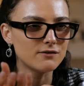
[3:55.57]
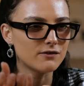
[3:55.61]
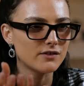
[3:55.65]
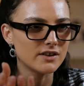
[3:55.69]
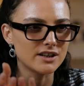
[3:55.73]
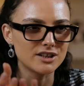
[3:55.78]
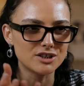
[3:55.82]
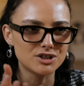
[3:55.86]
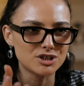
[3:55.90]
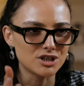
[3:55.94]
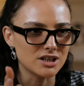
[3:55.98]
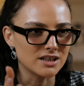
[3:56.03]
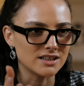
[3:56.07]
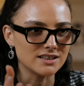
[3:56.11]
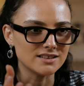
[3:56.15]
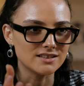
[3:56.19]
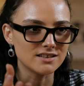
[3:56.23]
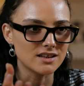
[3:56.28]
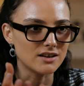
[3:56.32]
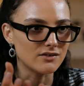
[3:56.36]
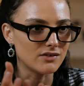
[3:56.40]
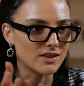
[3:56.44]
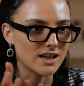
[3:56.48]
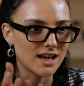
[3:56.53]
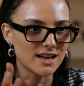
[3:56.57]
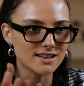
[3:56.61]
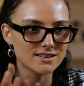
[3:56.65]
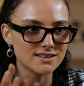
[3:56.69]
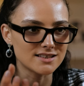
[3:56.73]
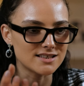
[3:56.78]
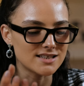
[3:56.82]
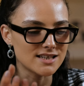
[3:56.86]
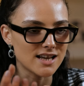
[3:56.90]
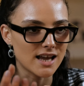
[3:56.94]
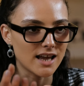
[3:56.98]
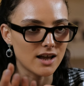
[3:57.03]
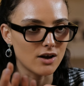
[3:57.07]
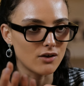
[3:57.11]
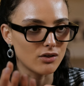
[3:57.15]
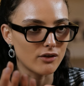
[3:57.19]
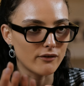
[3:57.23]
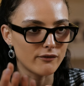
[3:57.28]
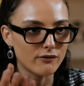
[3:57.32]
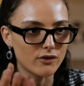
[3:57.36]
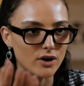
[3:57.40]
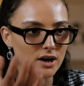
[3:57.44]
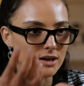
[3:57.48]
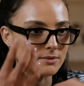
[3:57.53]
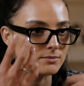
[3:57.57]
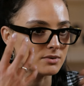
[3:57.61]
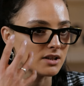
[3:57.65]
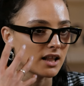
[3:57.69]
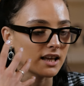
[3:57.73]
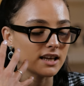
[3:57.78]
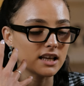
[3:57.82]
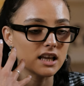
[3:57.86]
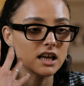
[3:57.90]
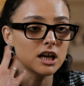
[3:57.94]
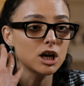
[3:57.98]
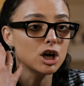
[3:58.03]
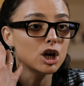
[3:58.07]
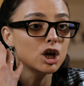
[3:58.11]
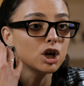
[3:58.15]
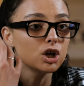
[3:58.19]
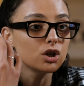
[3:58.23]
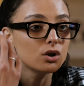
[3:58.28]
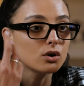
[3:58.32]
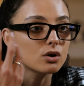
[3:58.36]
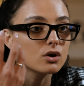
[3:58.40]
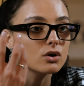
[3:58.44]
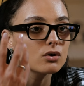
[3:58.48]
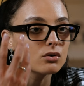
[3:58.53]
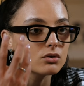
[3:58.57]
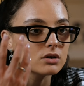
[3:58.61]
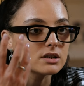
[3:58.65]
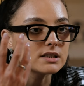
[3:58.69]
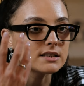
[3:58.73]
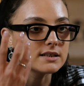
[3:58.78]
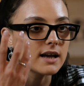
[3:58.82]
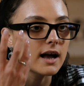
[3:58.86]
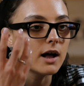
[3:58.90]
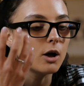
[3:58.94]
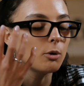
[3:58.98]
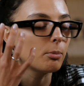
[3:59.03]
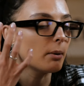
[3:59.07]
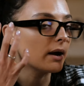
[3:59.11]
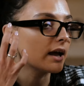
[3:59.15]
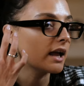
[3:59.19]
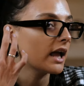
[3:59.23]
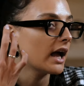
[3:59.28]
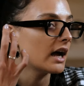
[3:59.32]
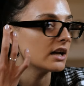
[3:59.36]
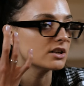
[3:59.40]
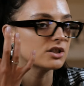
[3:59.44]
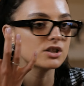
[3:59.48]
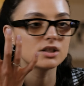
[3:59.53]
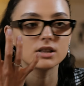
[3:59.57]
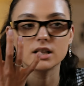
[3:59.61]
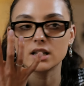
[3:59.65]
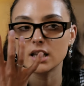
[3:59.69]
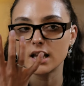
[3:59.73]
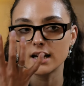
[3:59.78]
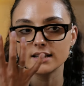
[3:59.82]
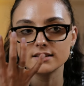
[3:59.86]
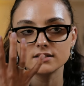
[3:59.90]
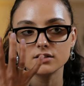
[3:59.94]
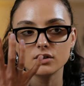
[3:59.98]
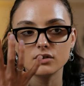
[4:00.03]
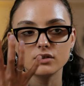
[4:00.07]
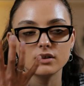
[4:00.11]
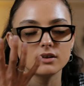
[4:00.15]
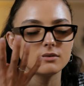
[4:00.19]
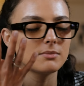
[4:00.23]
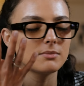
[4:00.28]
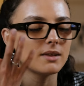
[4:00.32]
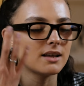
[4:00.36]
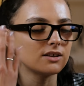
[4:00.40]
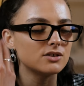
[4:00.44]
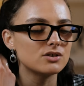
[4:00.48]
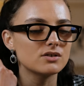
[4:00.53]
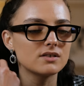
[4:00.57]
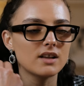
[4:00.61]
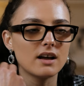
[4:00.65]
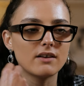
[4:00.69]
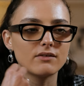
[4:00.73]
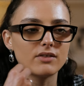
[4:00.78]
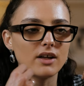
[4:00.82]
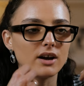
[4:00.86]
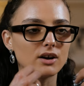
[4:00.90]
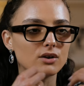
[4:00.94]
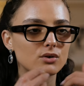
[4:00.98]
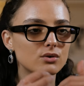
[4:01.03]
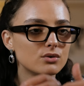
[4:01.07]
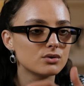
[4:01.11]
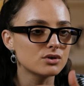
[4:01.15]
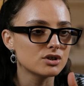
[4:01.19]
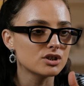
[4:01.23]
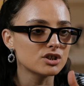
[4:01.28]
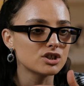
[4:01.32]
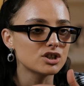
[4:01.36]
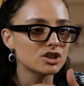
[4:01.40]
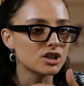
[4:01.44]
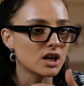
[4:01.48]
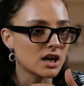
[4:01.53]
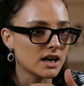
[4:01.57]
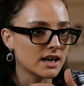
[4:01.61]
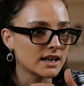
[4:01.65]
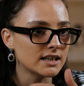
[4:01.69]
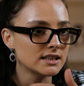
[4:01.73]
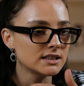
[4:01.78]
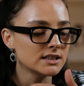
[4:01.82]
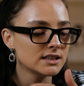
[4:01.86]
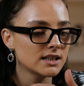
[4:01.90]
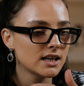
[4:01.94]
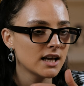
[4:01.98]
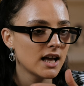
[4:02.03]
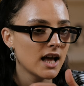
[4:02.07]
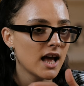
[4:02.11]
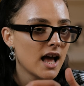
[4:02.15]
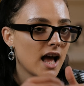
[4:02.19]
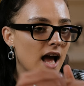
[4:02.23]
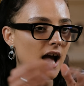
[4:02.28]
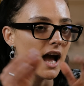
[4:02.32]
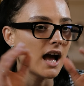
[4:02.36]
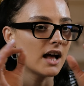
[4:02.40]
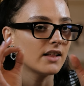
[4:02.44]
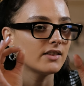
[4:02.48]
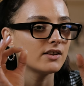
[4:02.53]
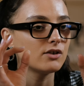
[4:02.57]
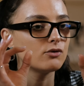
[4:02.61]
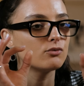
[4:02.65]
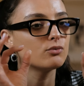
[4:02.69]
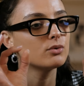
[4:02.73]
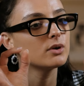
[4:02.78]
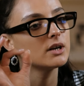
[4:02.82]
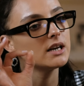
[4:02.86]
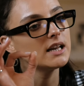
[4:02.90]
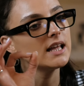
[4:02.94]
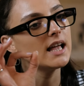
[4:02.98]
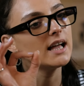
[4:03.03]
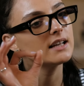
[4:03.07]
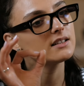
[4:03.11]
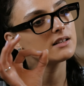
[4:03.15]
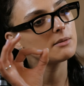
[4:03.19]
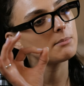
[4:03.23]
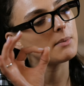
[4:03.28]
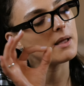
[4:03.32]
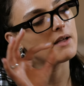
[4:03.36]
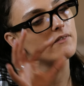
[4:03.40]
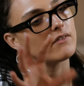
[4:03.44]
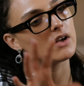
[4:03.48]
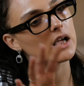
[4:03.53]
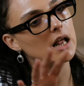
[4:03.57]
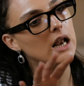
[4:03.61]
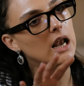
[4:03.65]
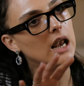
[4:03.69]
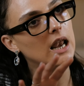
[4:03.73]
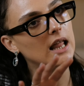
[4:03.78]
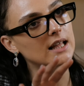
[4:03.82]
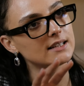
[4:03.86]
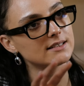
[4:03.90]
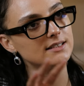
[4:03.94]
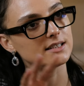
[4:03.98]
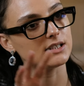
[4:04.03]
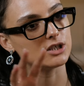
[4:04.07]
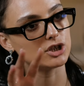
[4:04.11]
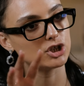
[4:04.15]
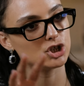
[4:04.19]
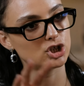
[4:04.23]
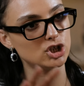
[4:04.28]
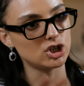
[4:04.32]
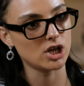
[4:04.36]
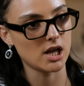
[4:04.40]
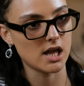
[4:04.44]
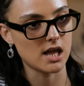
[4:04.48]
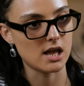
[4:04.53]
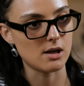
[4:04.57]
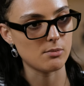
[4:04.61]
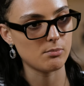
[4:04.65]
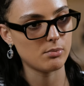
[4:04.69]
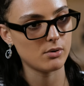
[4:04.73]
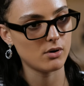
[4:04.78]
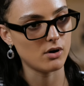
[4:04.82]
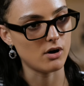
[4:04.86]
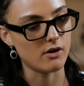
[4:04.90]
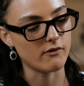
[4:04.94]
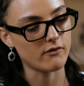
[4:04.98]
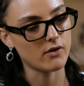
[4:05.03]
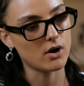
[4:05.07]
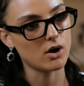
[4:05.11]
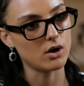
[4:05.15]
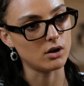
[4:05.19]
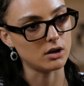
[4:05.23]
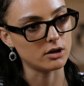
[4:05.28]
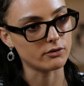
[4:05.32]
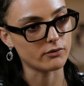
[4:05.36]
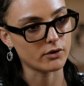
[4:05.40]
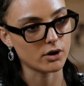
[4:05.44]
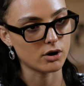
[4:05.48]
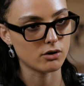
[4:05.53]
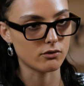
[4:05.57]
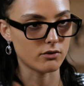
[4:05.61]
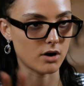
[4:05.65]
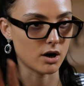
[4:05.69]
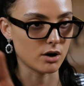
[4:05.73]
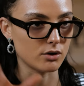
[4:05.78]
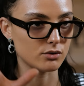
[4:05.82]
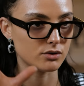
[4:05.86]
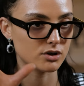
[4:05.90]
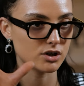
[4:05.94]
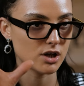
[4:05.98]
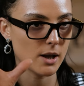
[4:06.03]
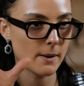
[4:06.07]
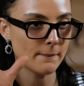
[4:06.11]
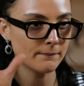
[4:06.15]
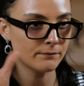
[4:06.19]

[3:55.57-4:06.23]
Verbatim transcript: finishings of the acetate on the frames. Like you can already tell by catching the light on they just have that gorgeous shine. And it really has a bit of a classic shape of Cutler and Gross,